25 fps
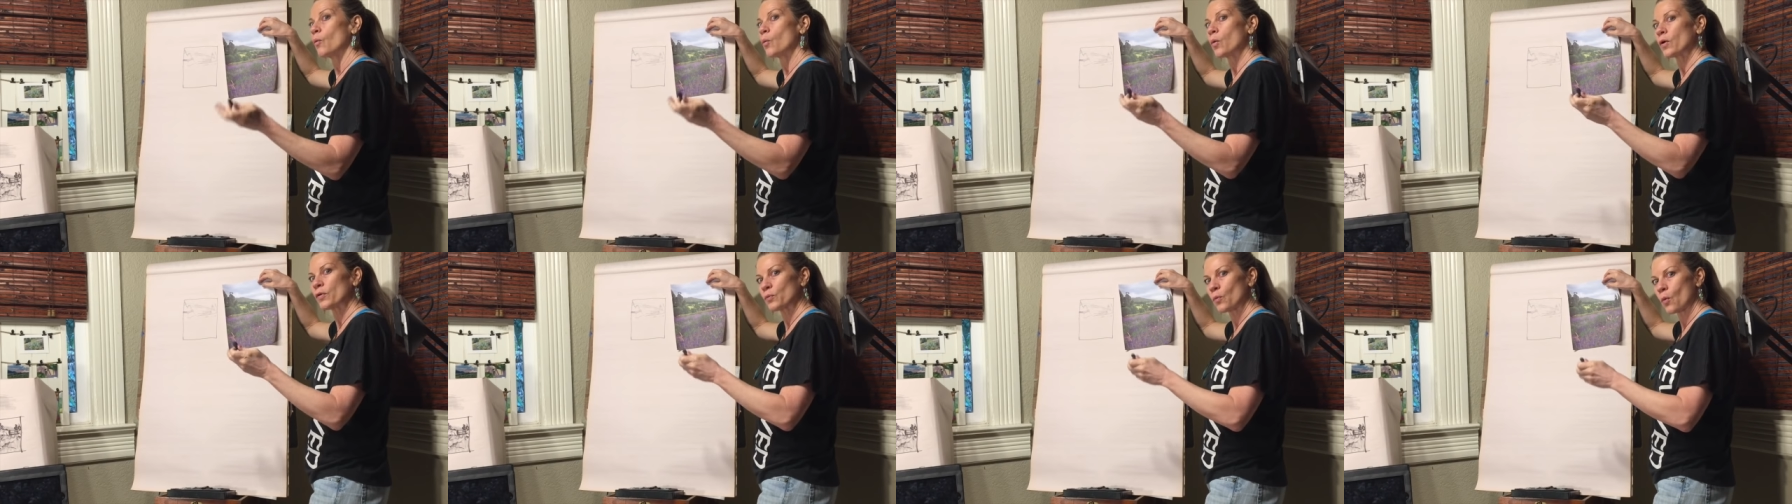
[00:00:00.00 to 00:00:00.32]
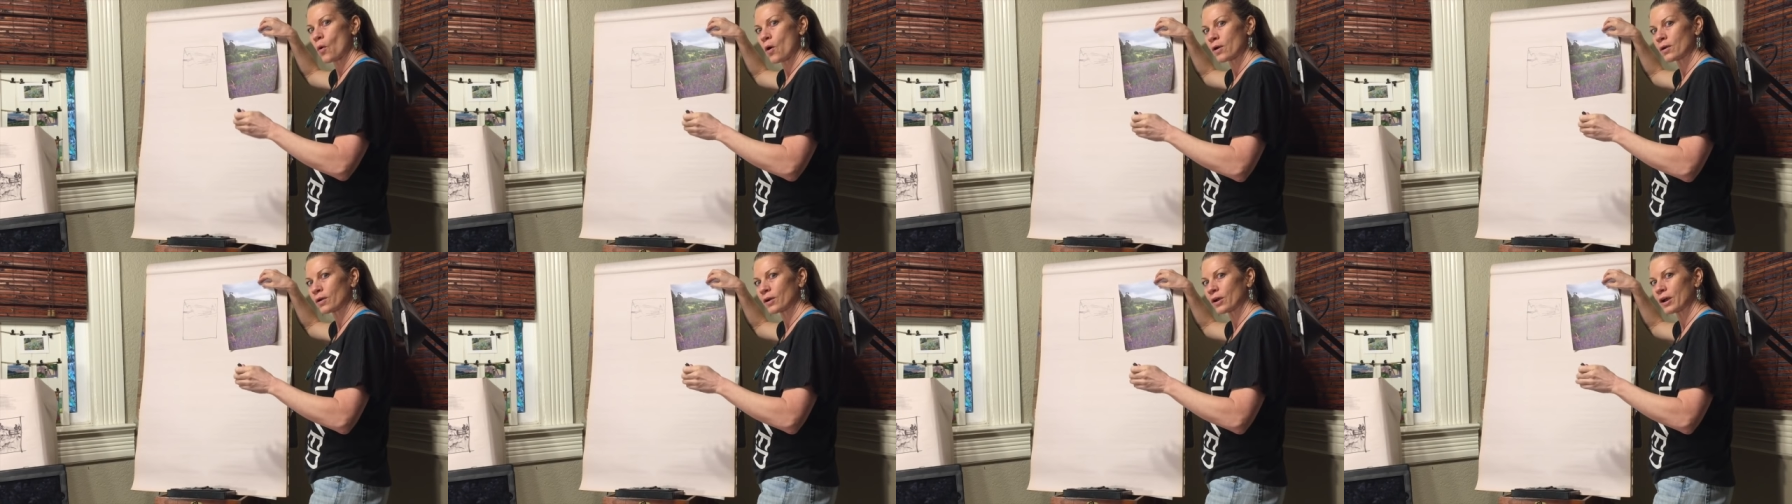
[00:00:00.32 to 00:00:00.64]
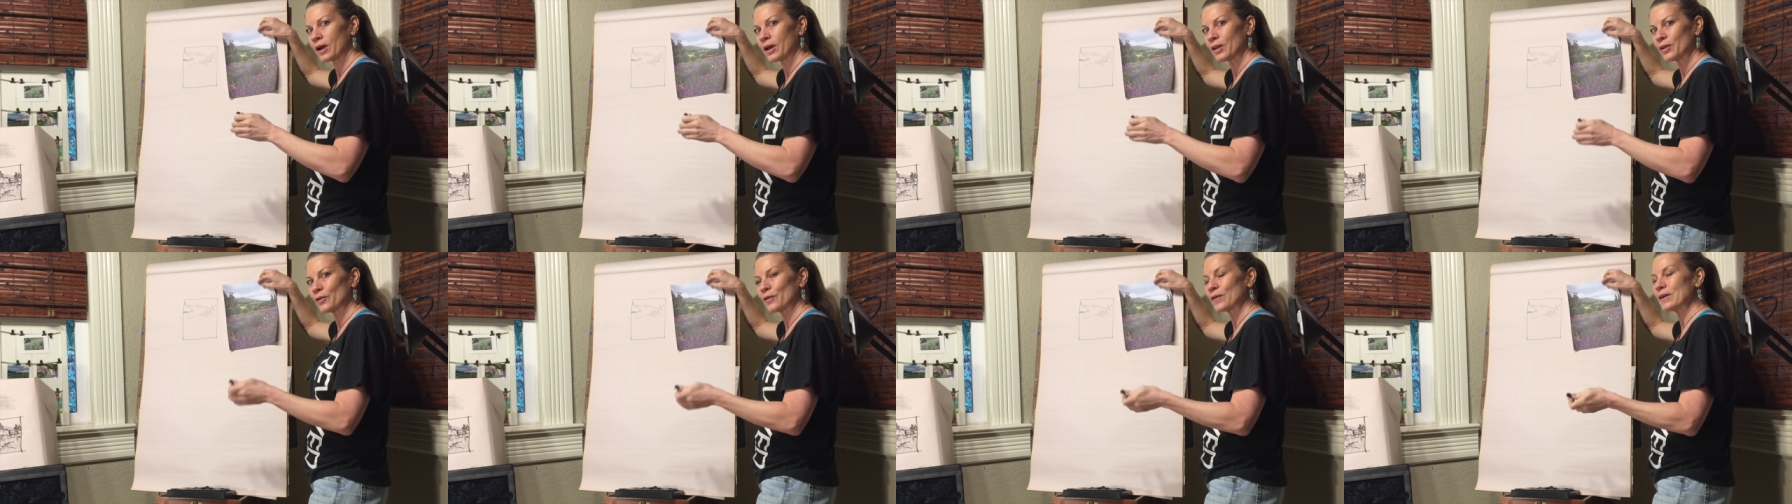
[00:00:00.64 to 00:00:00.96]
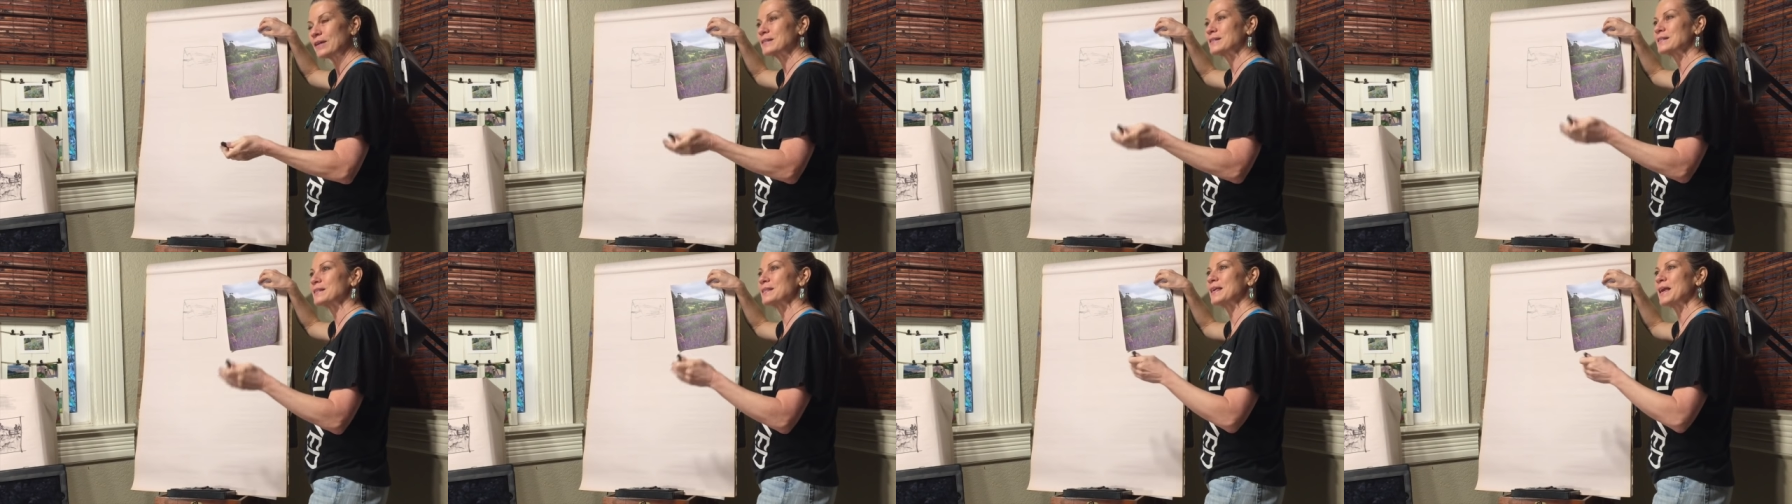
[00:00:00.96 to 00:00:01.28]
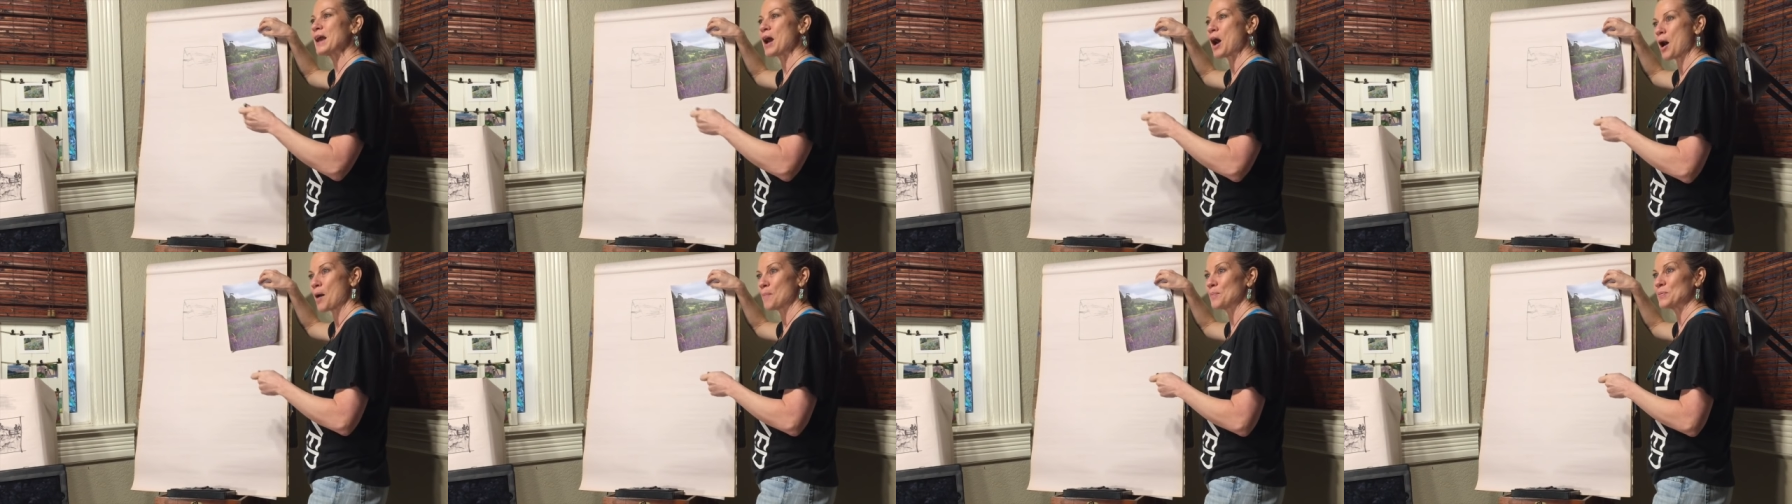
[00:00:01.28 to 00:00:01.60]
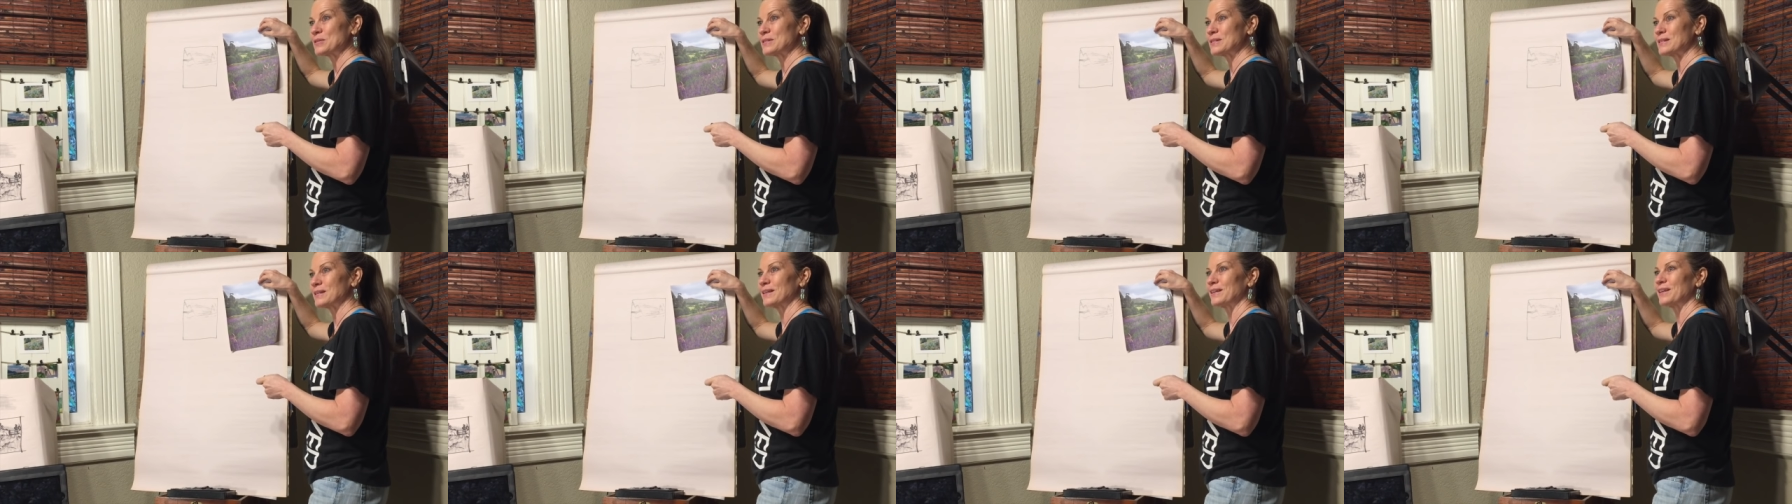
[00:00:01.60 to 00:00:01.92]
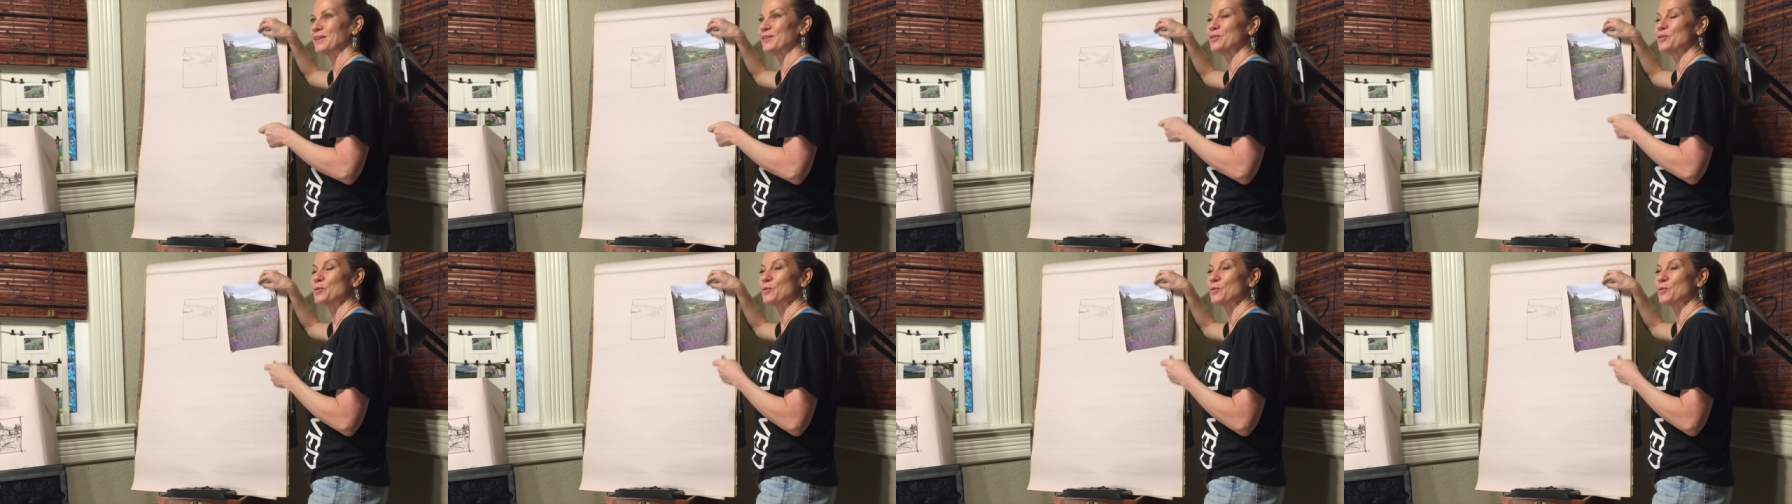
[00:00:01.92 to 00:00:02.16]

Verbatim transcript: With watercolor, it's the opposite.